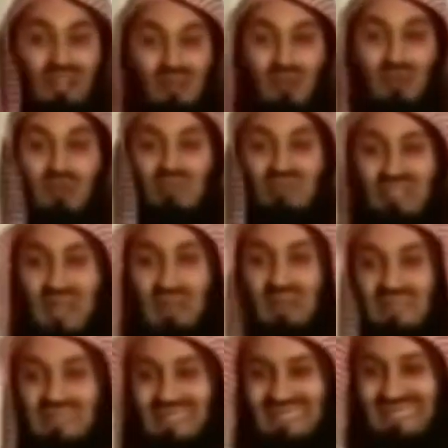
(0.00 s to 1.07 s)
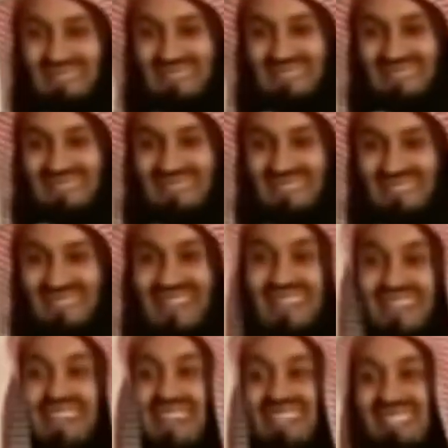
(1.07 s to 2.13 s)
a group of camels
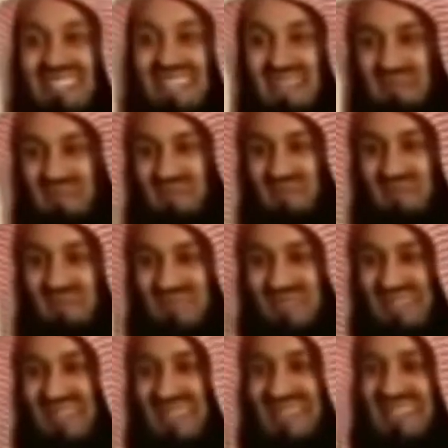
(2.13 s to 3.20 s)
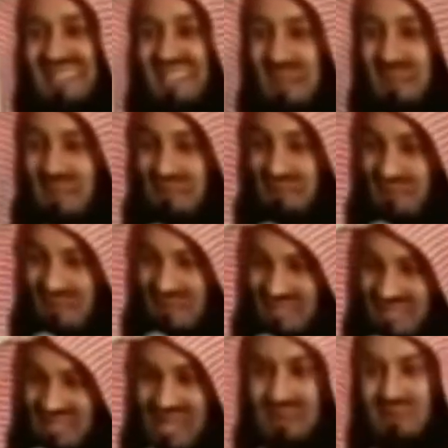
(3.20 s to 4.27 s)
at that time, coming from
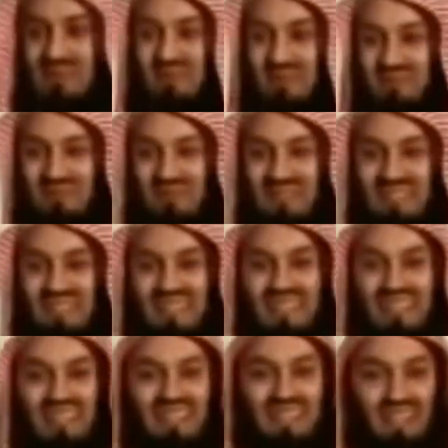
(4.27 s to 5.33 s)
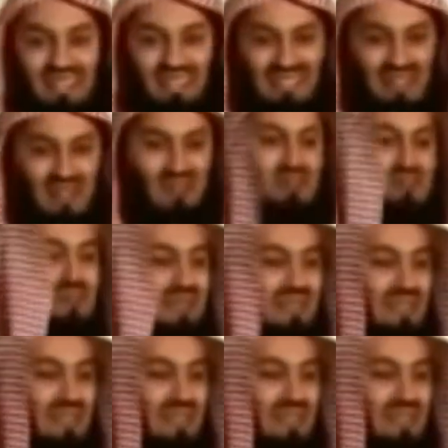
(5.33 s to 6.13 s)
Asham right down to